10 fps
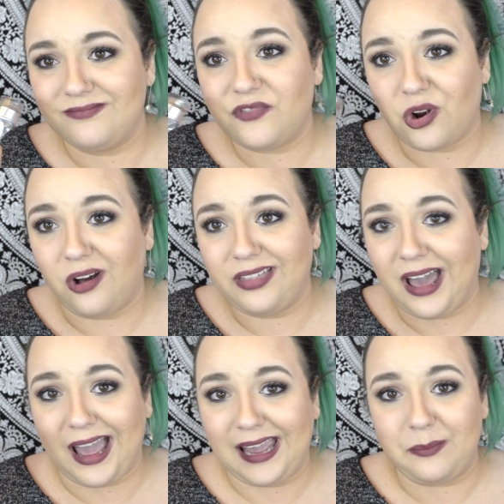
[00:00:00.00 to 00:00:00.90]
for all the
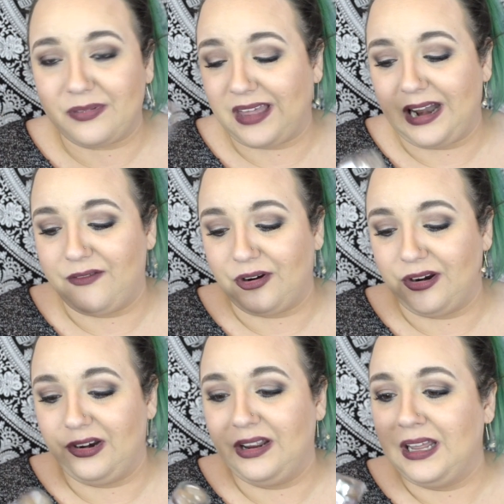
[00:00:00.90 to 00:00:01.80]
hype that I've
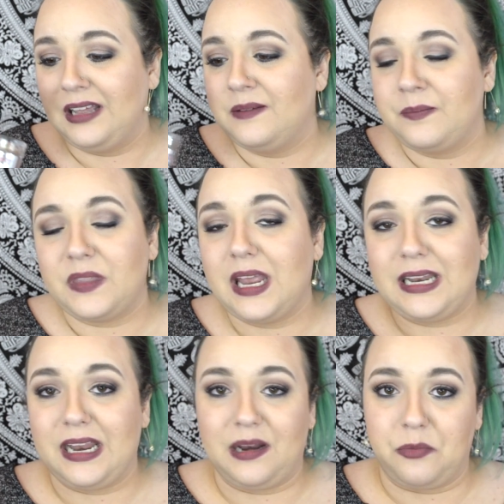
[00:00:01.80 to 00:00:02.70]
heard, it
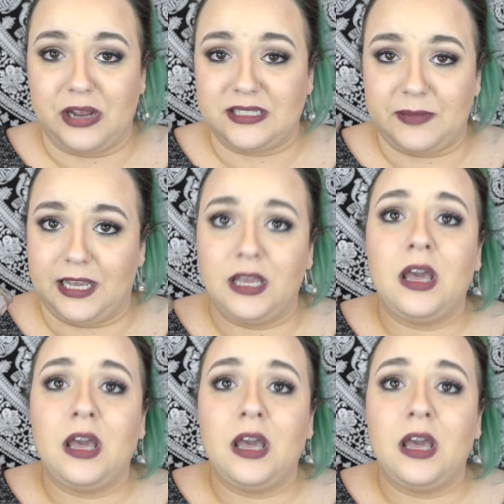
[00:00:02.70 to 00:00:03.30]
didn't impress me.